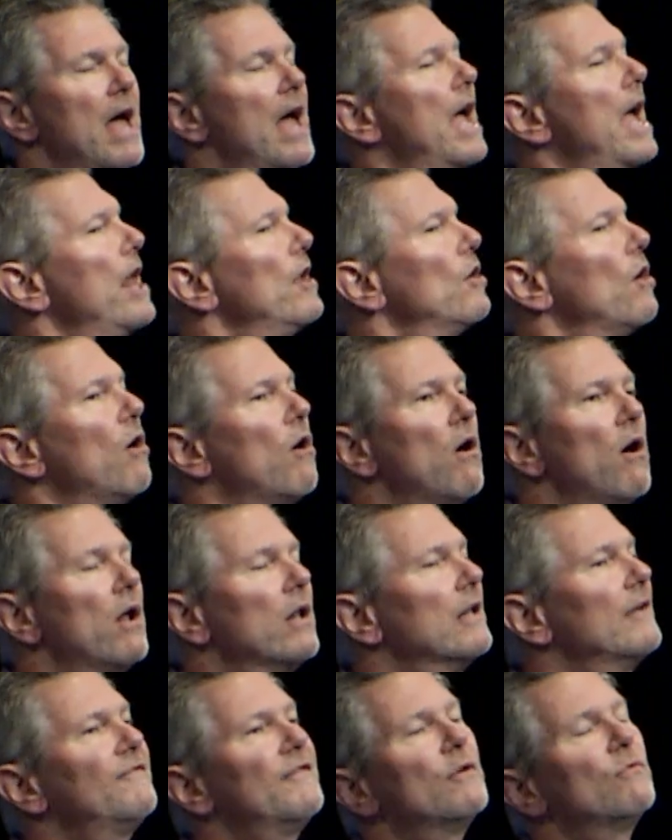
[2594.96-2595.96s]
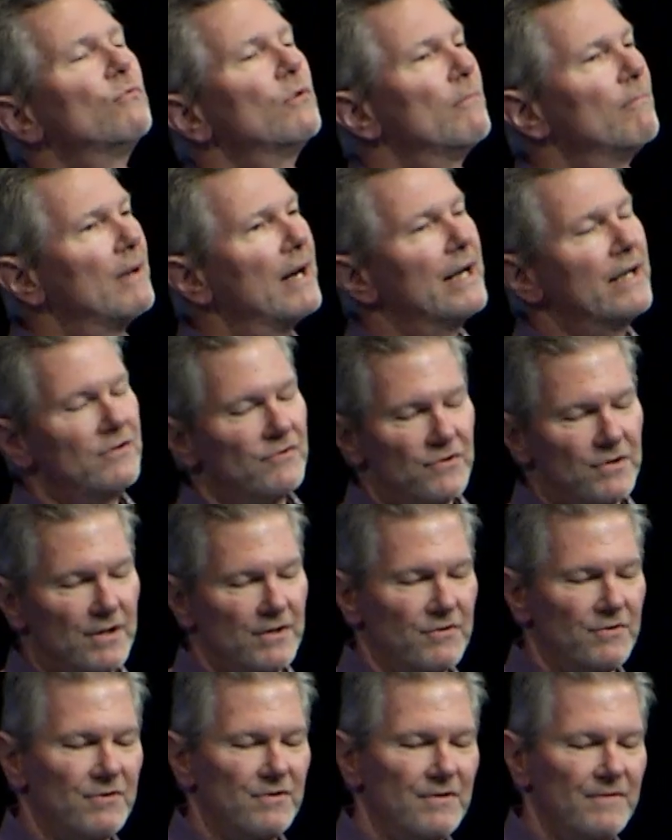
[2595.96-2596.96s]
And all of it reminds
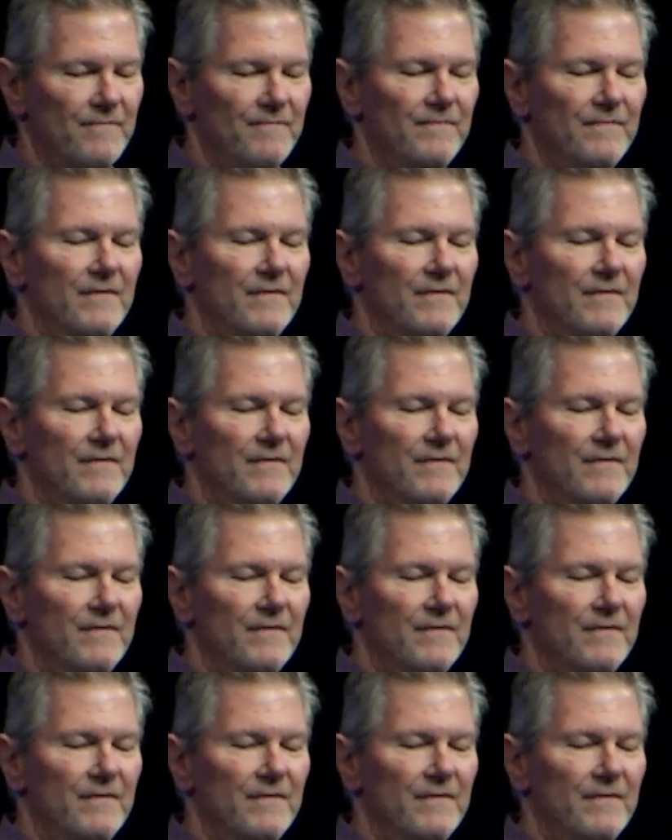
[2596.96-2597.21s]
us